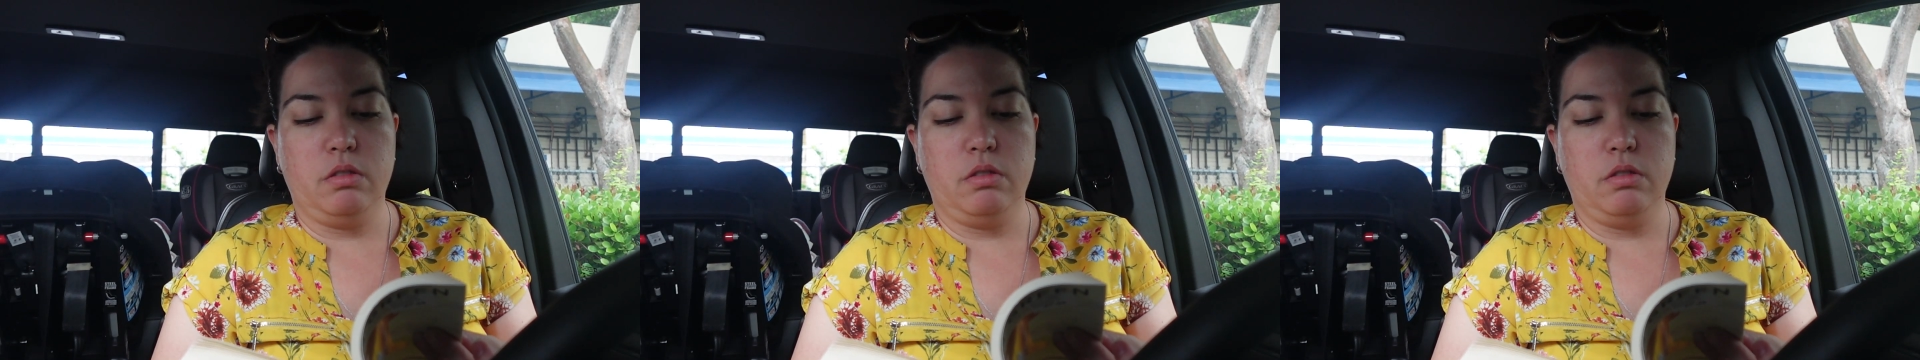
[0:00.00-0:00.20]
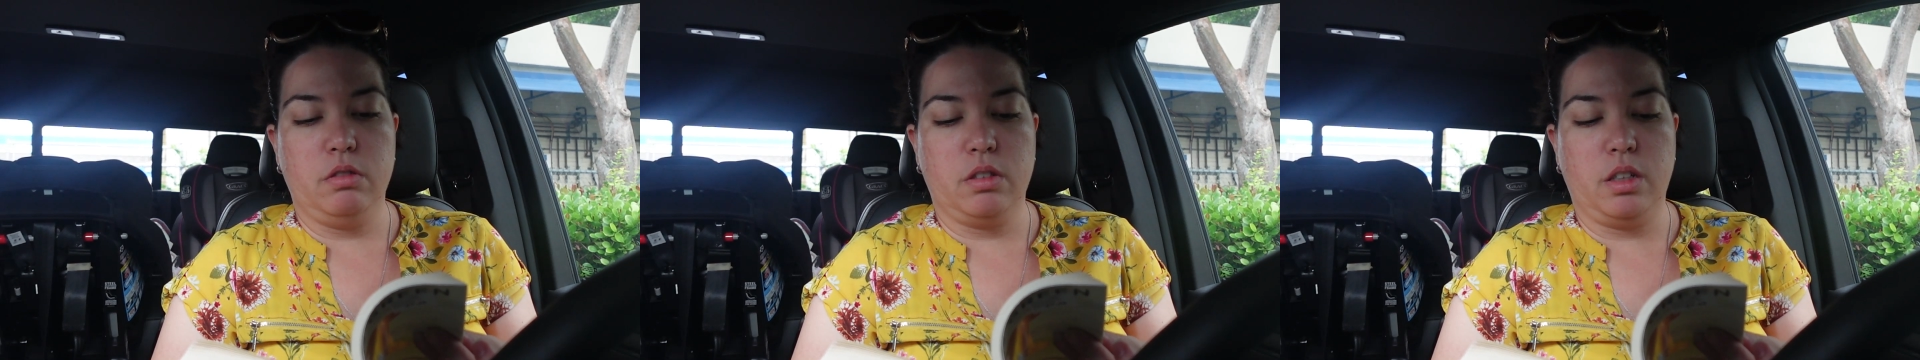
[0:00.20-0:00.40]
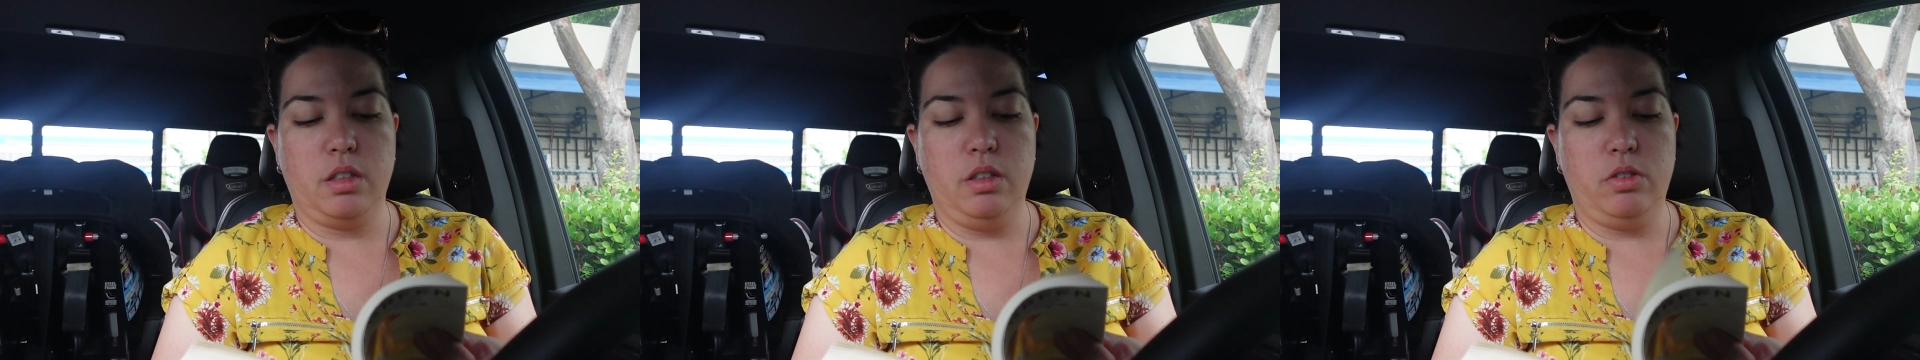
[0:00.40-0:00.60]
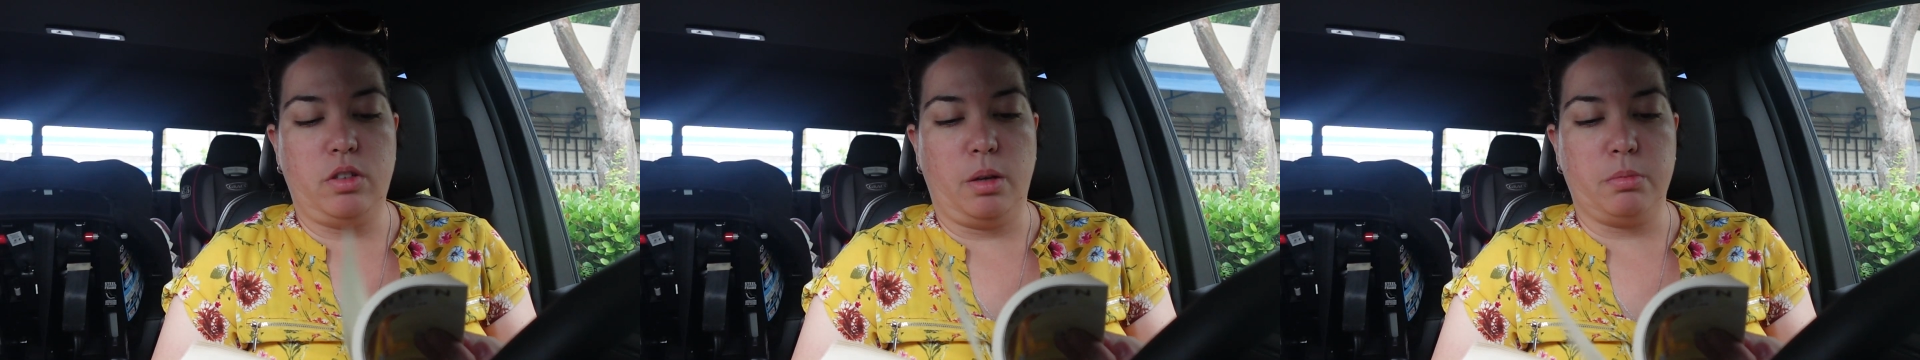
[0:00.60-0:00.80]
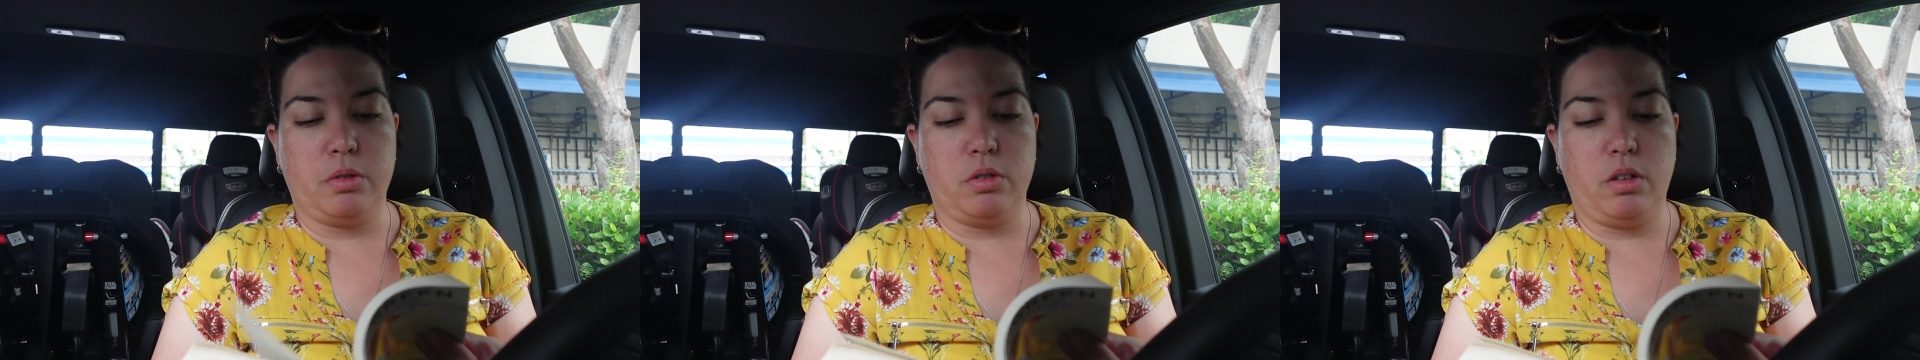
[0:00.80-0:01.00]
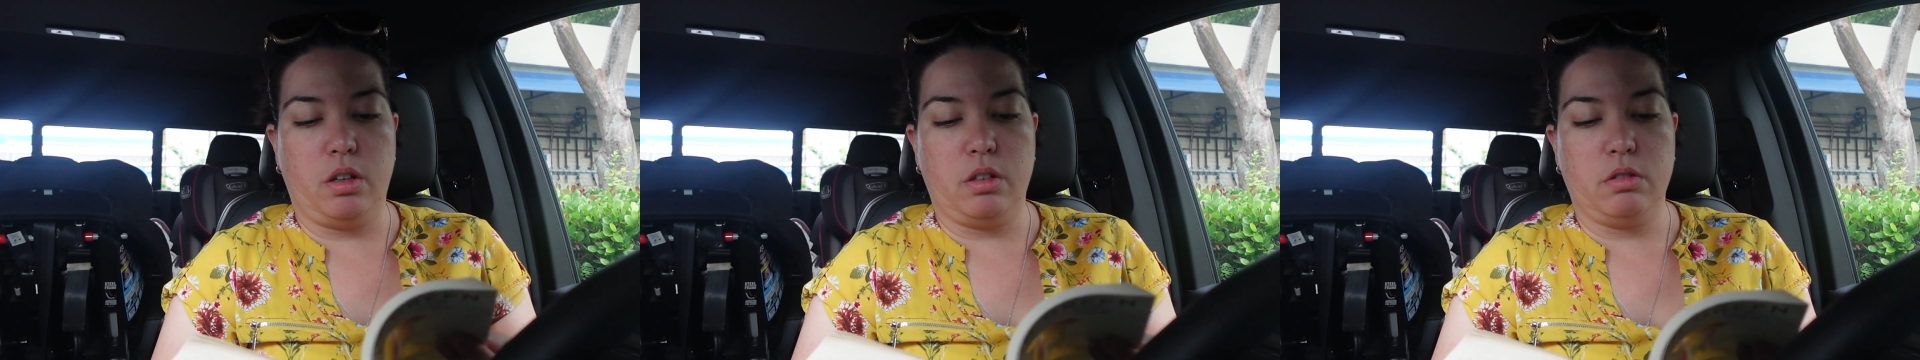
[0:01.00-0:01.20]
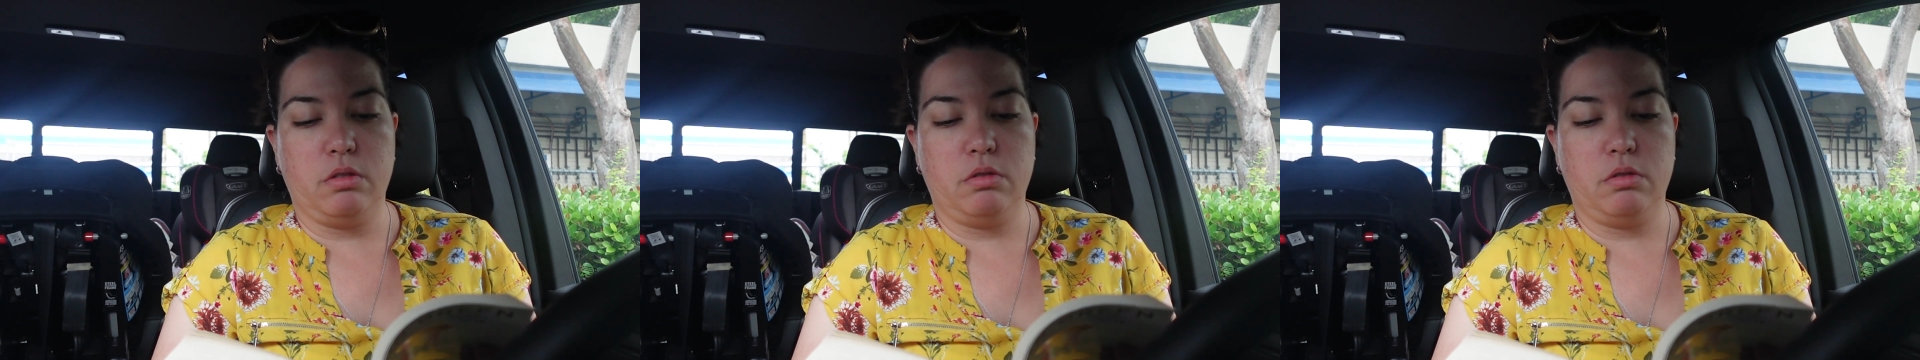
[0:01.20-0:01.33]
Okay, this chapter's long.